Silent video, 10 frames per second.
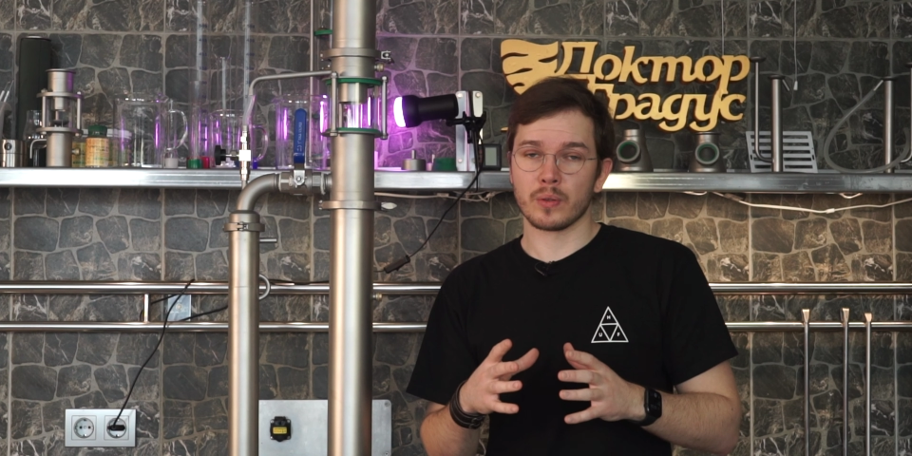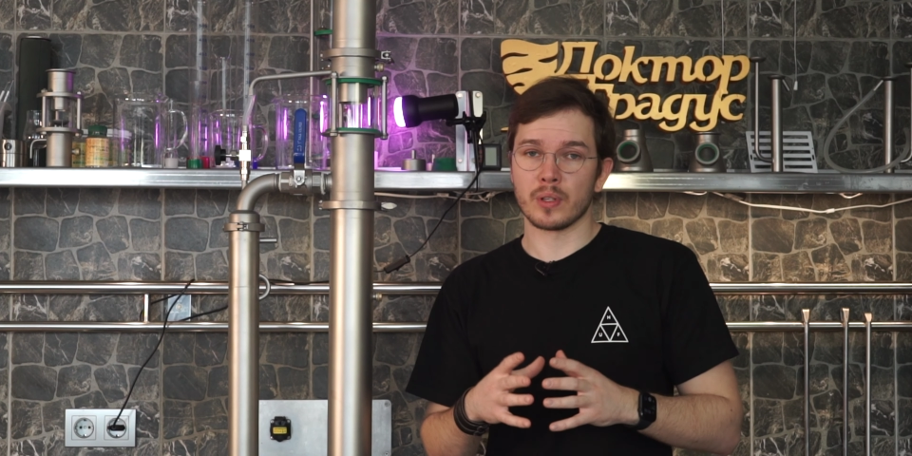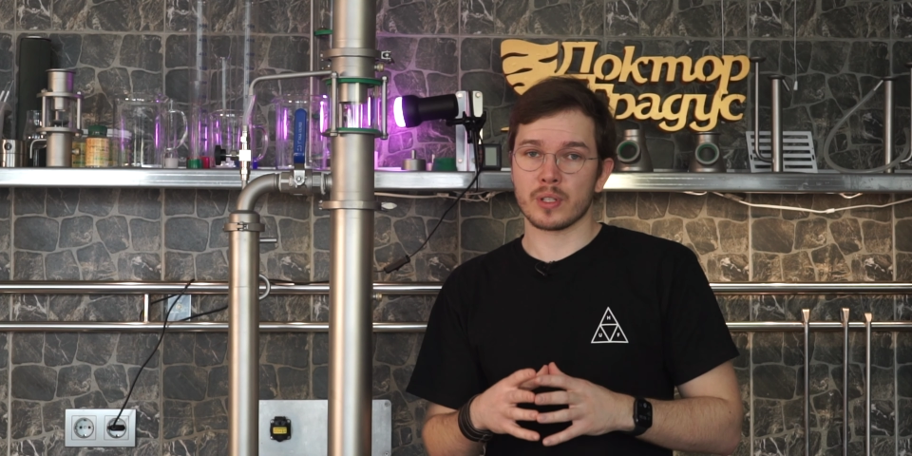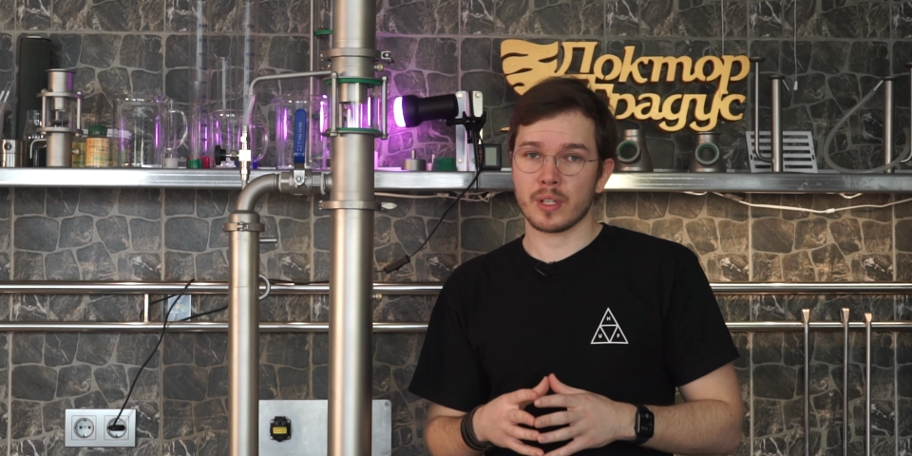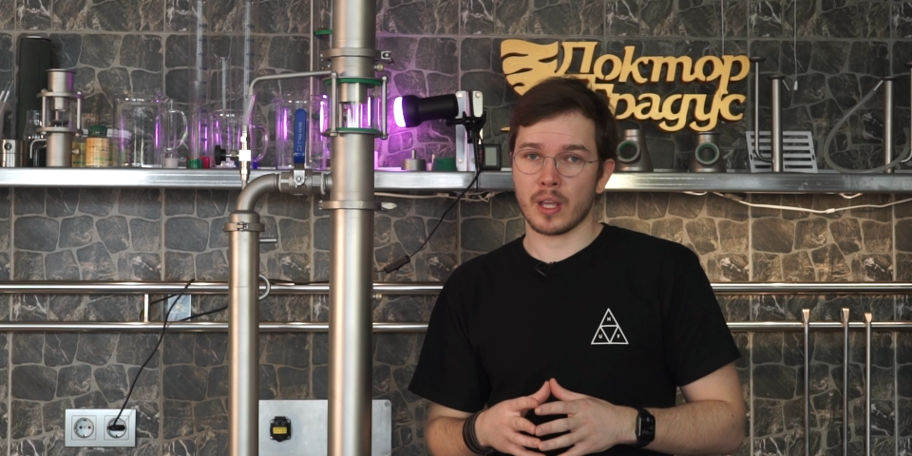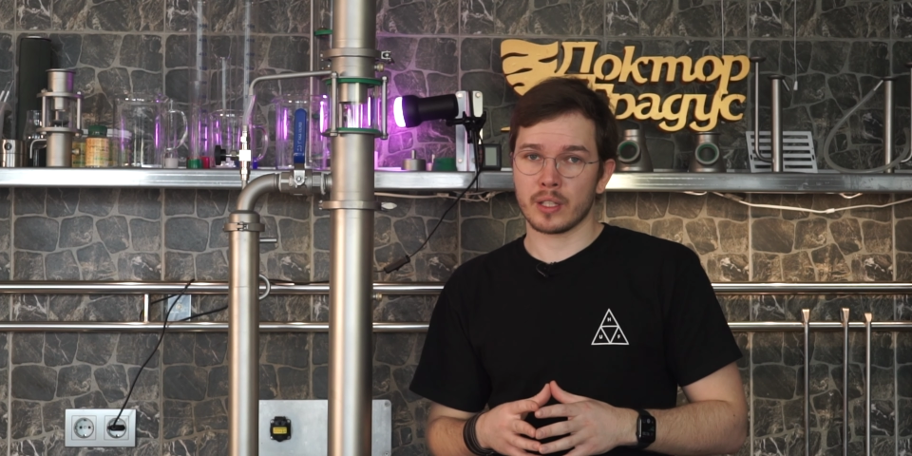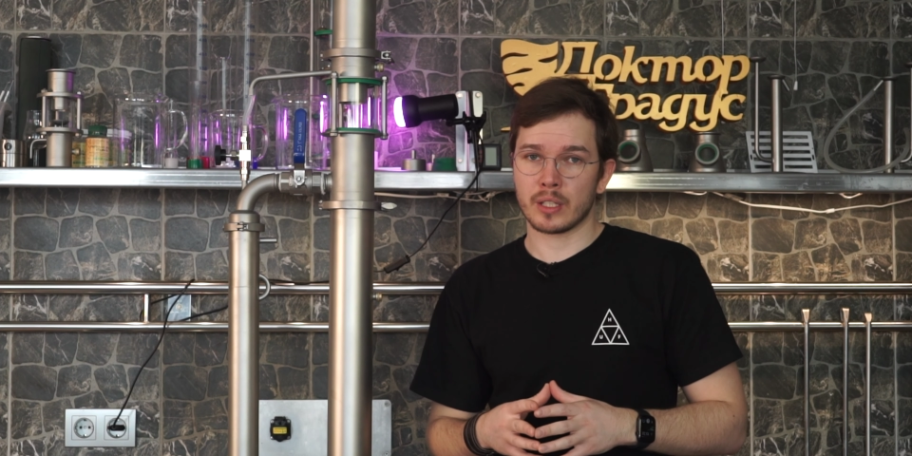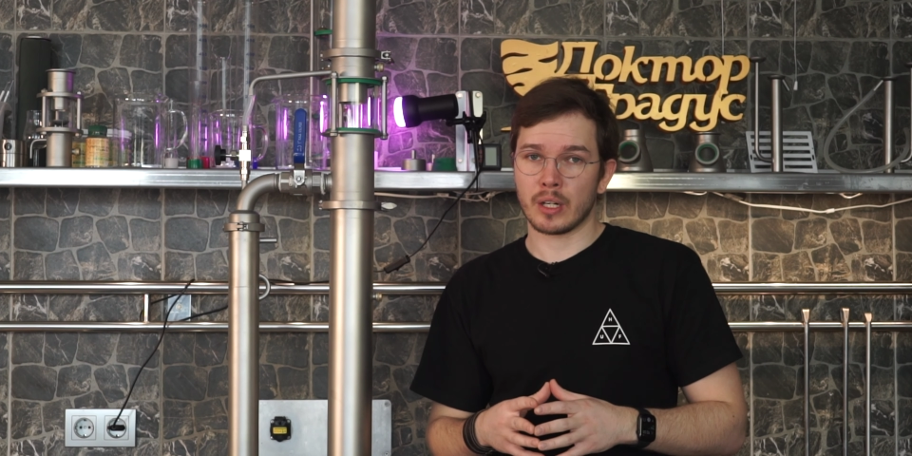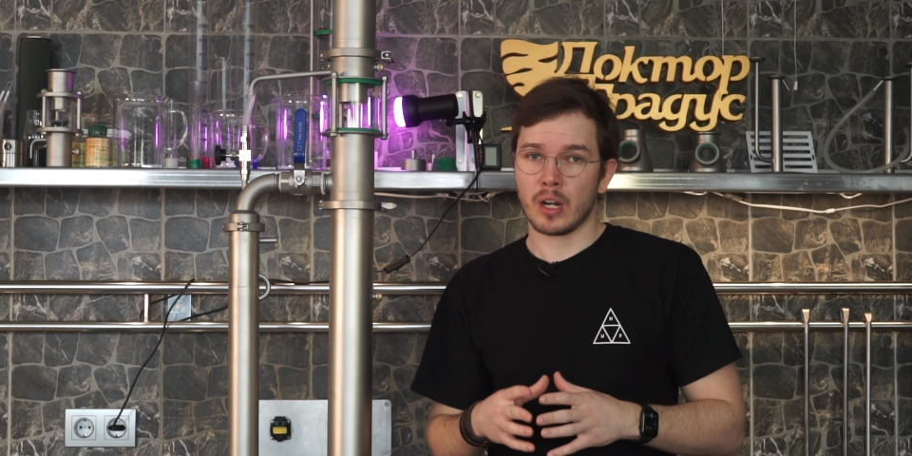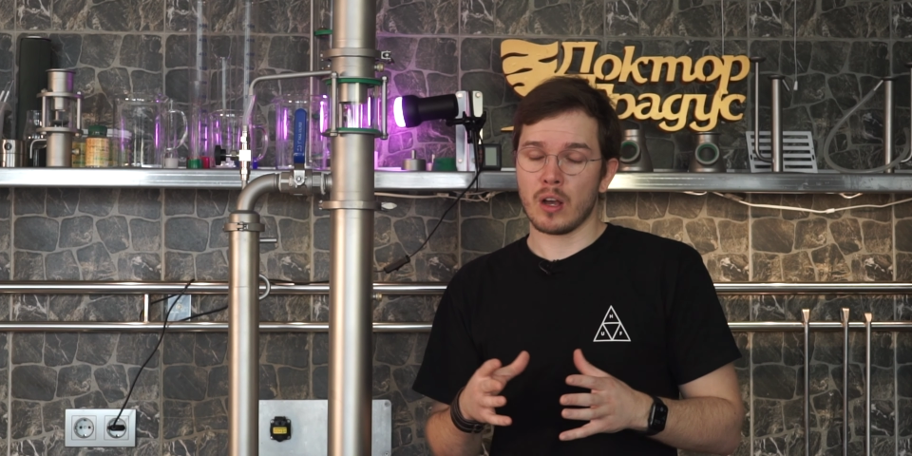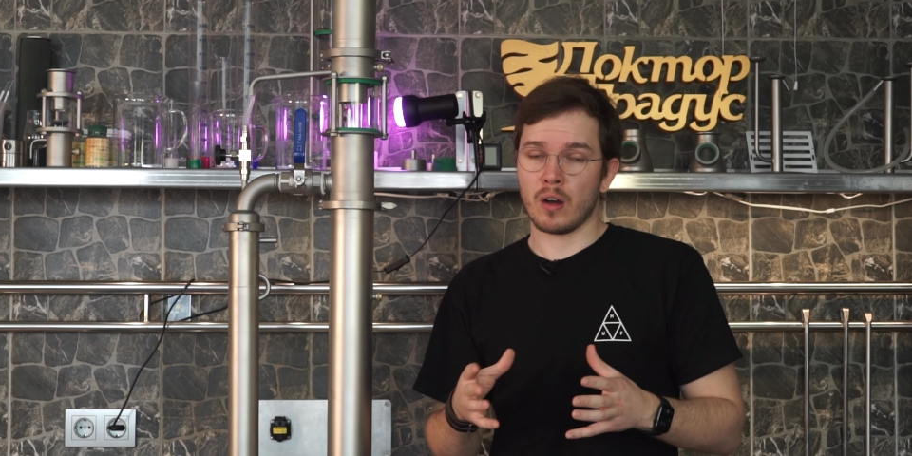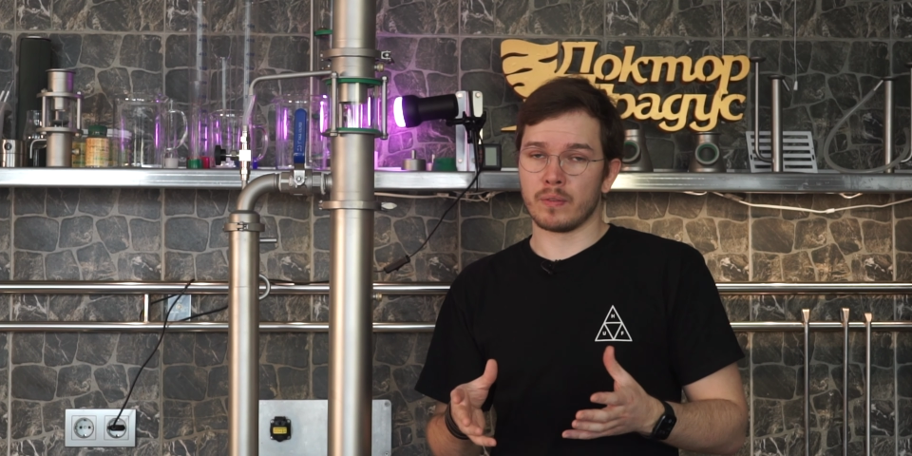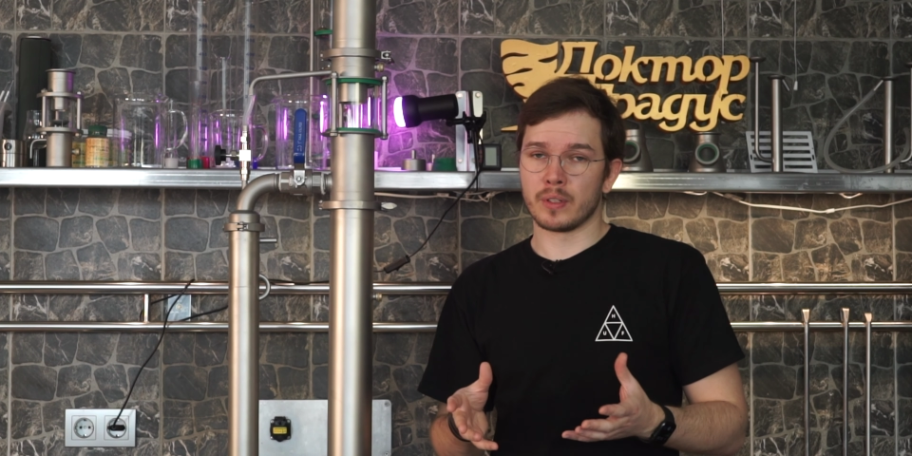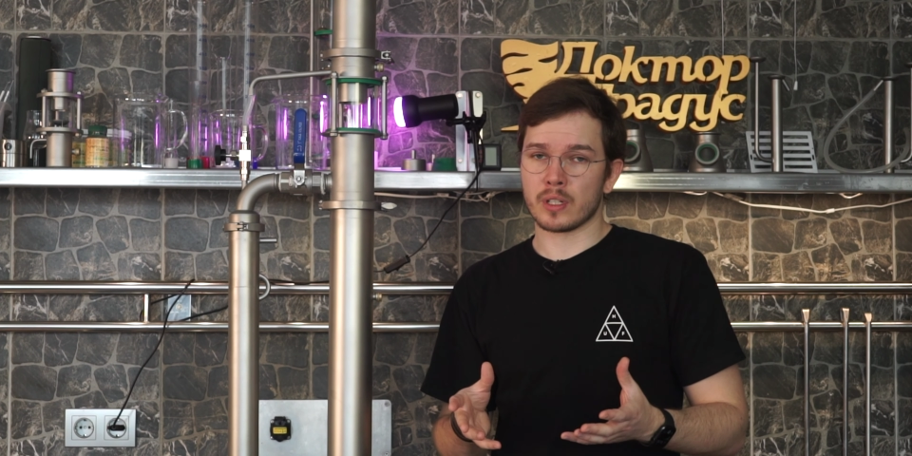the center of the